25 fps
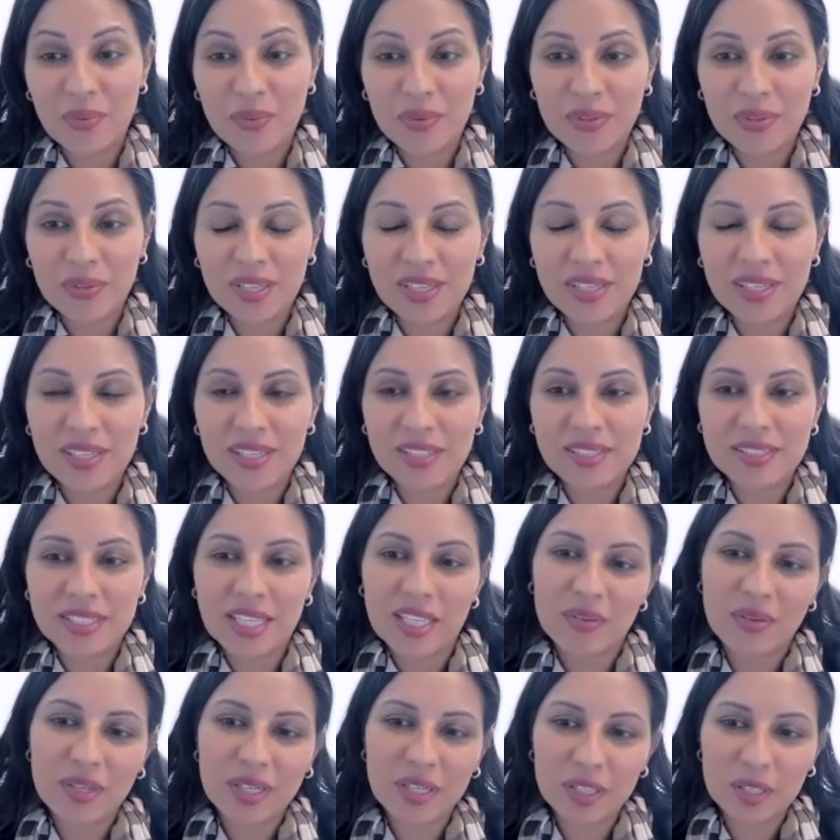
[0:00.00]
well, the
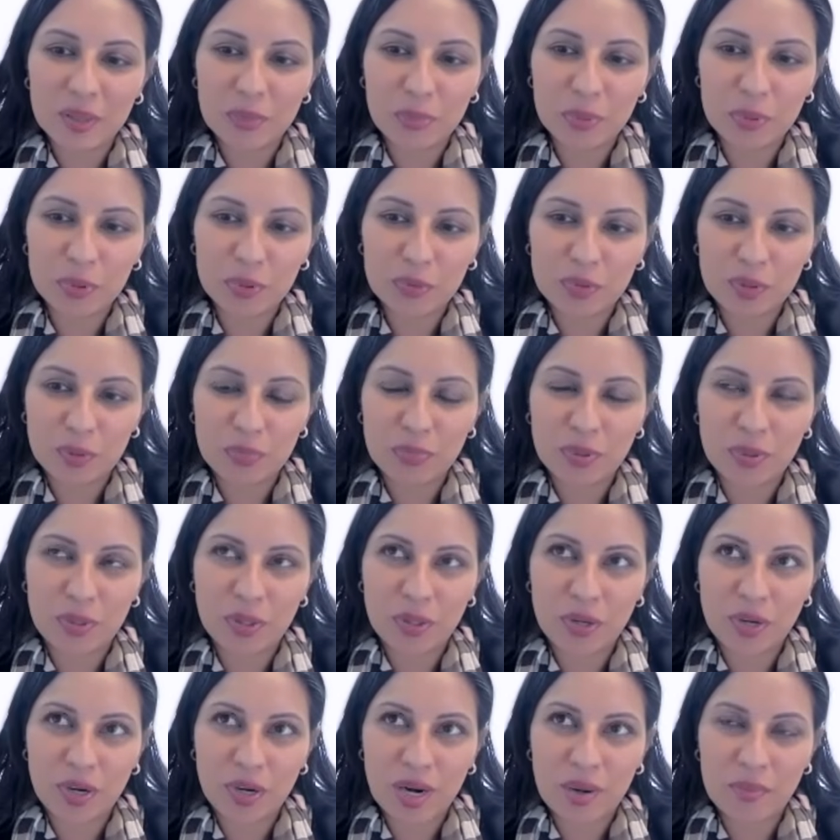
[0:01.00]
Accelerated Approval
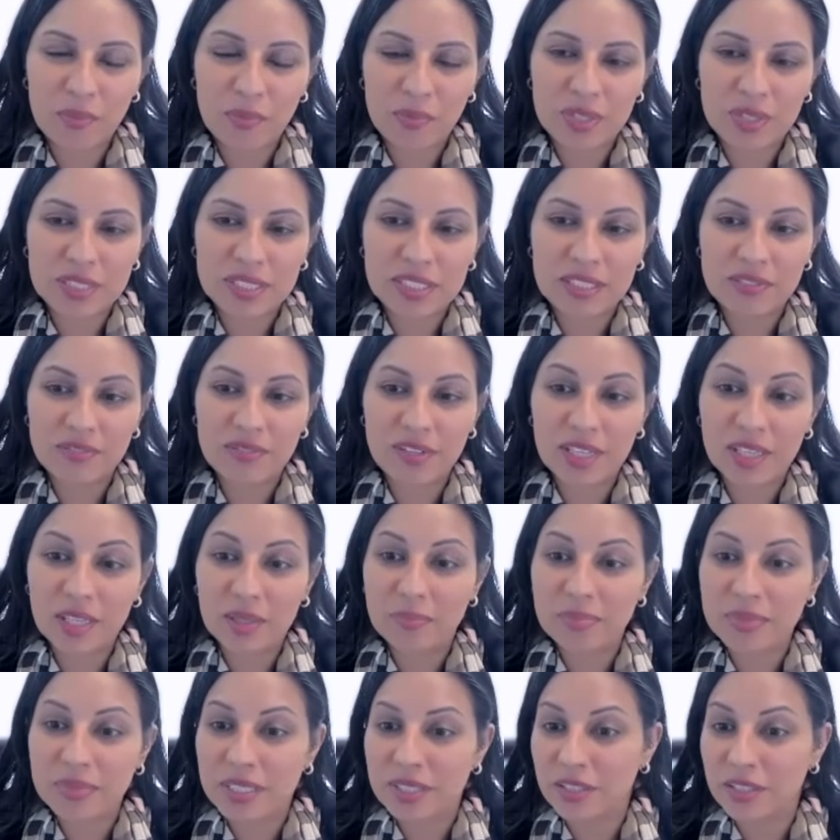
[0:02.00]
Program was
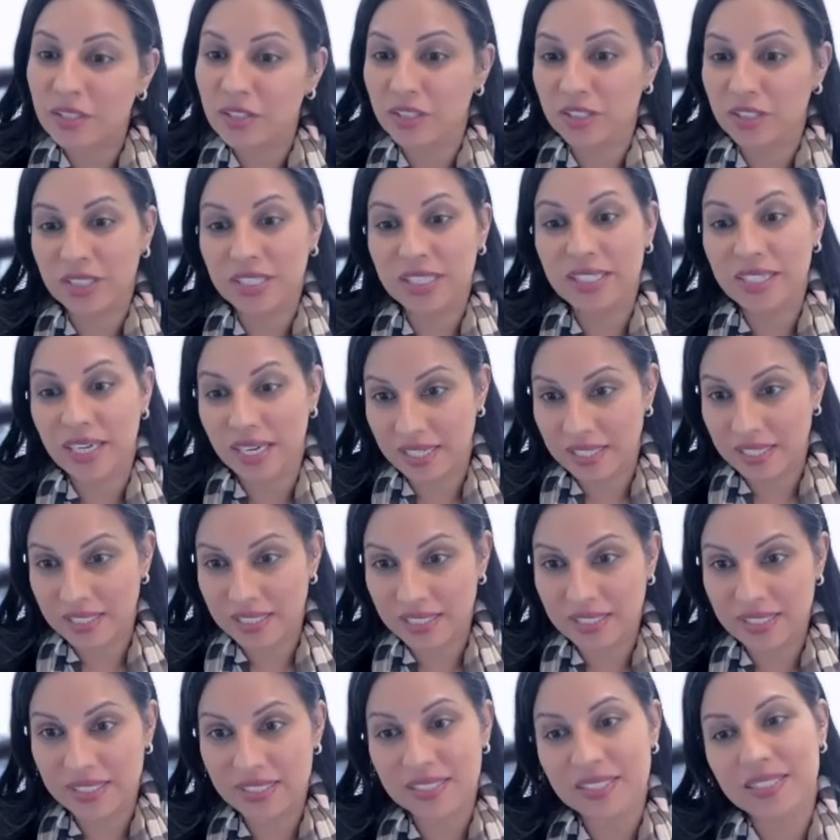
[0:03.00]
developed in the early
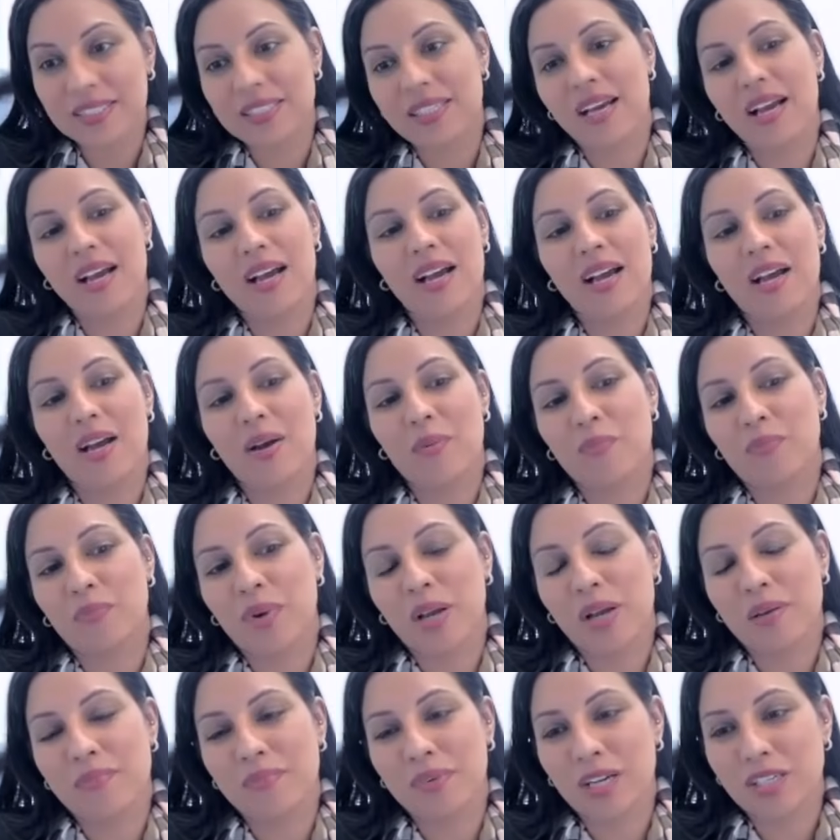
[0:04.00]
90s. I'm
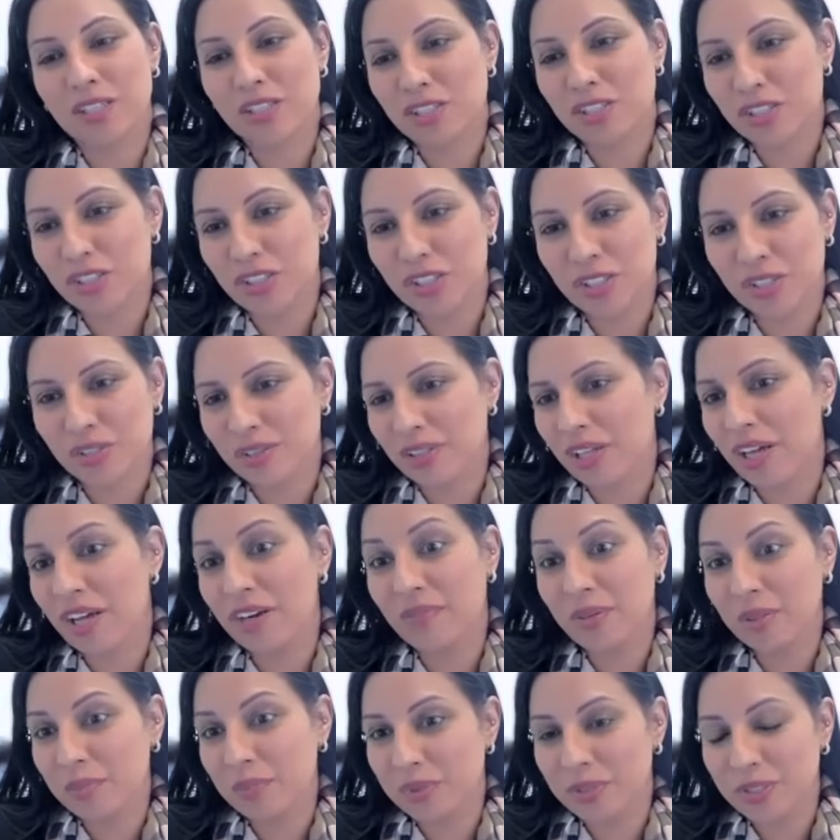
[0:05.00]
not sure, a lot
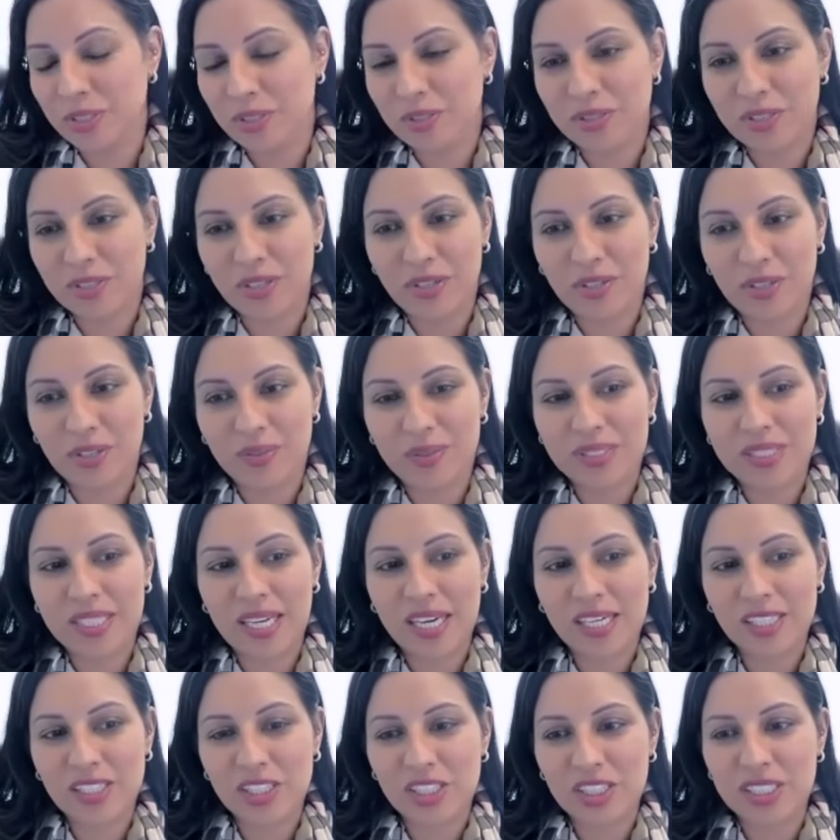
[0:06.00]
of people don't know, that it was
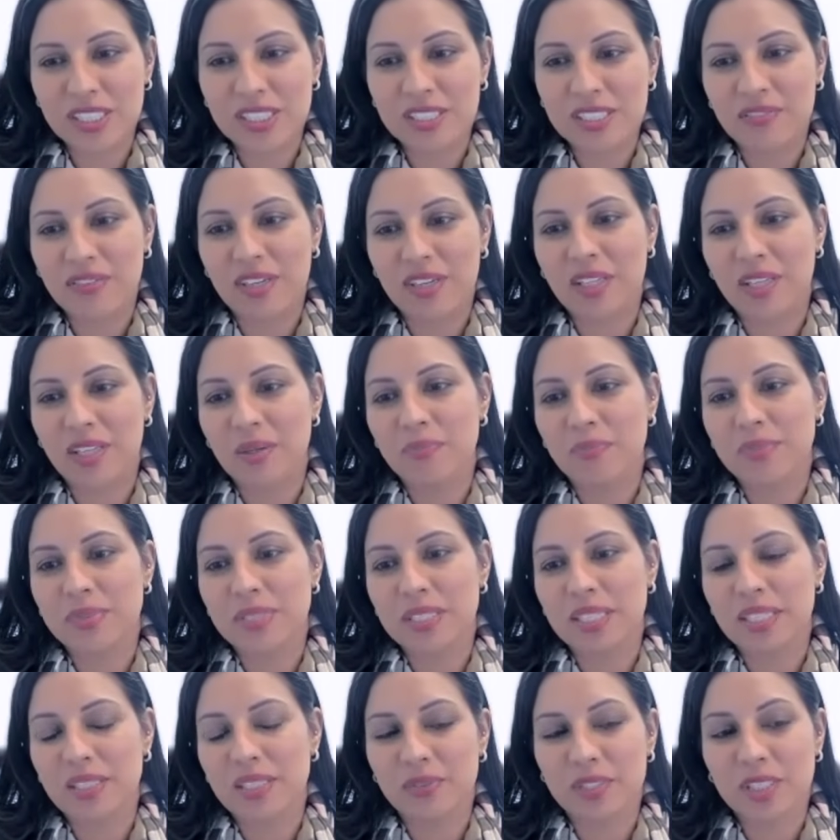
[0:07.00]
actually developed
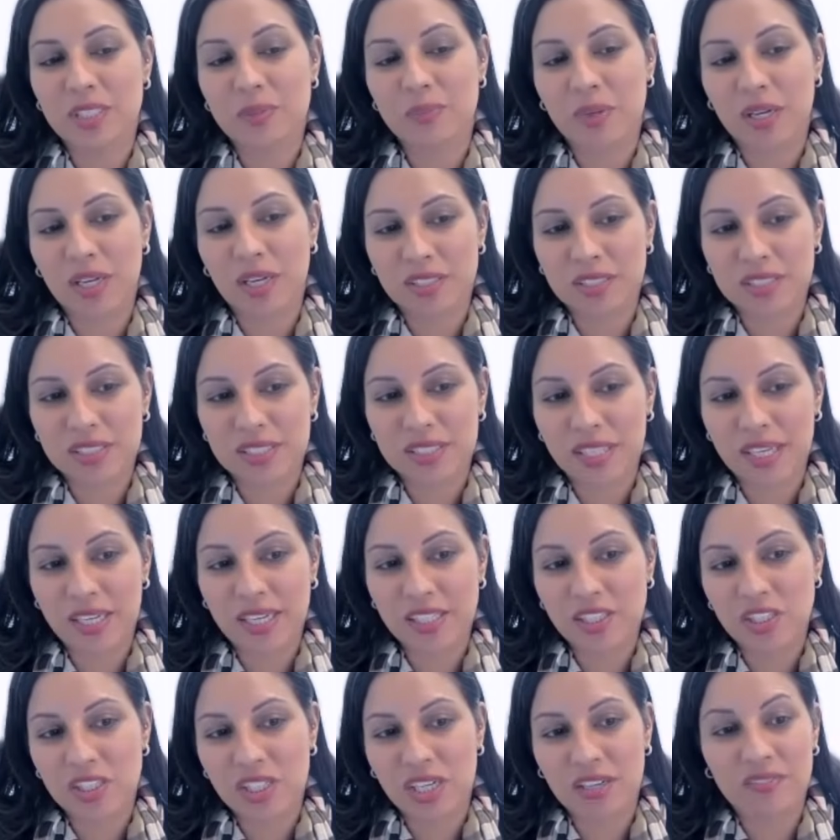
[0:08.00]
in response to
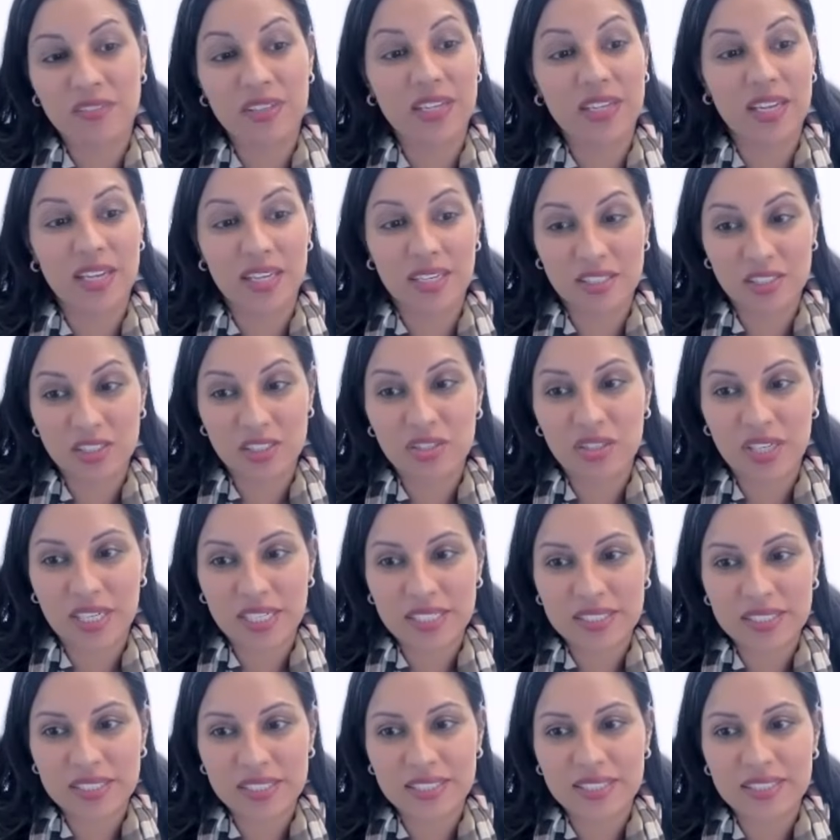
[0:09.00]
the HIV/AIDS
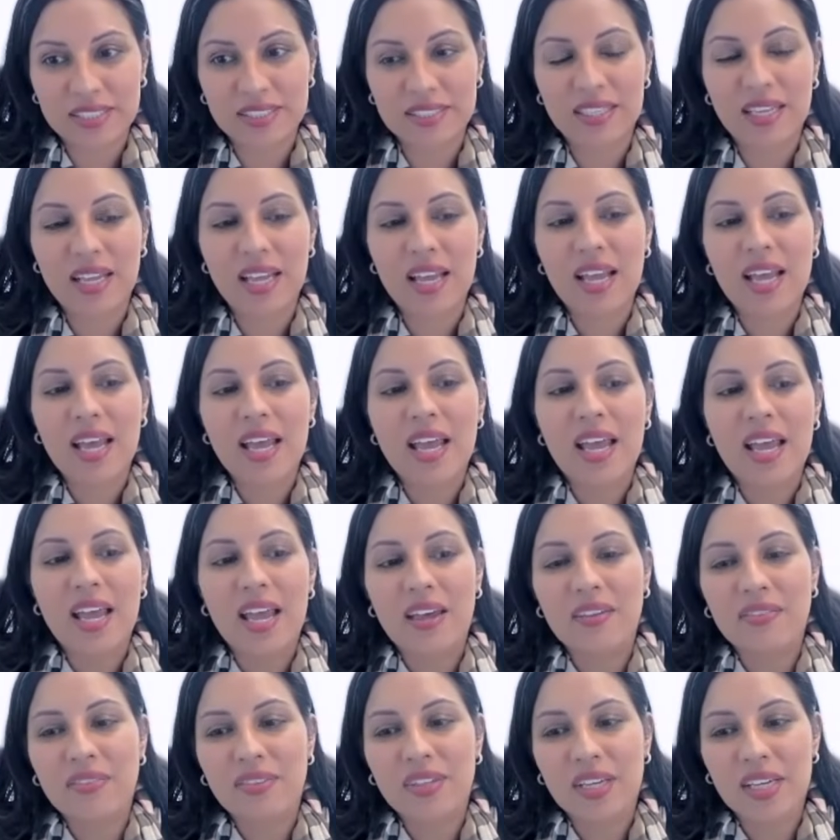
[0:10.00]
crisis.
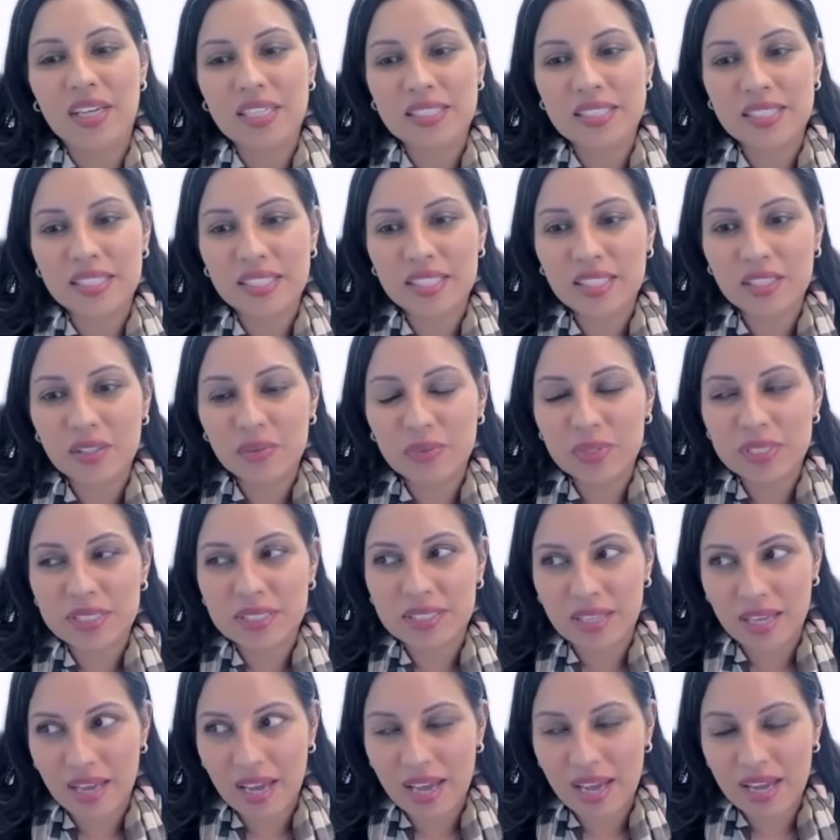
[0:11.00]
And the idea was
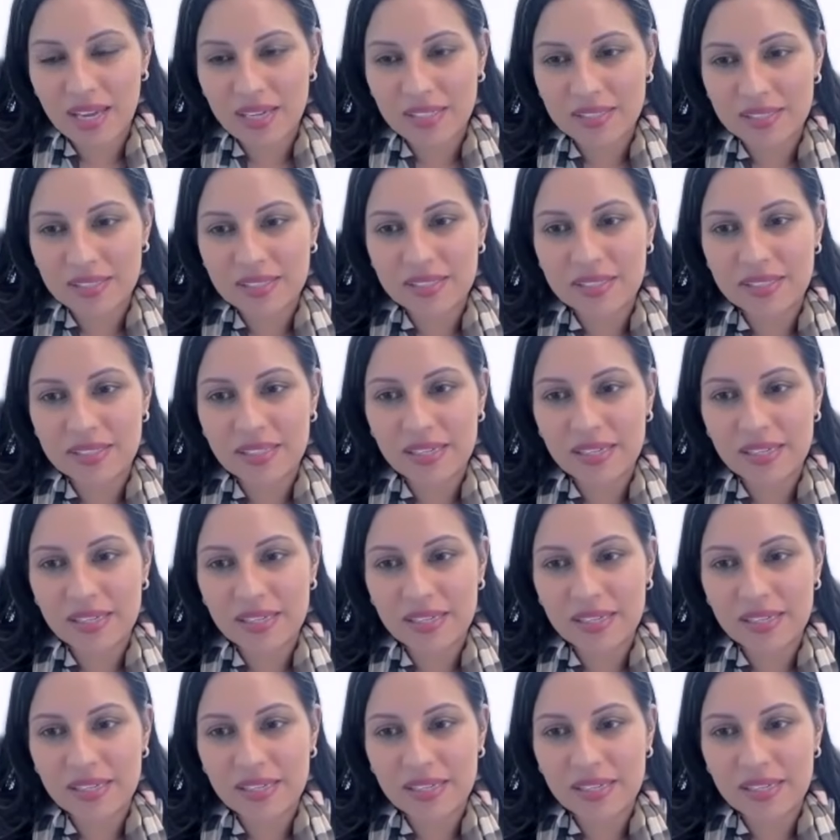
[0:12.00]
that